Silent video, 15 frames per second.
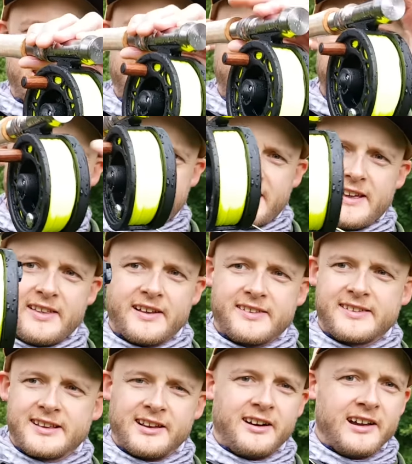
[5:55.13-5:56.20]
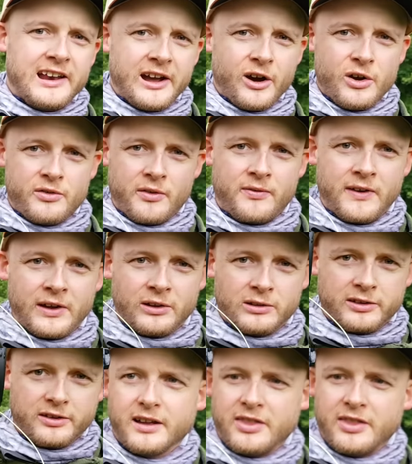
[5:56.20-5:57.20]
I'd say that's slightly overfilled.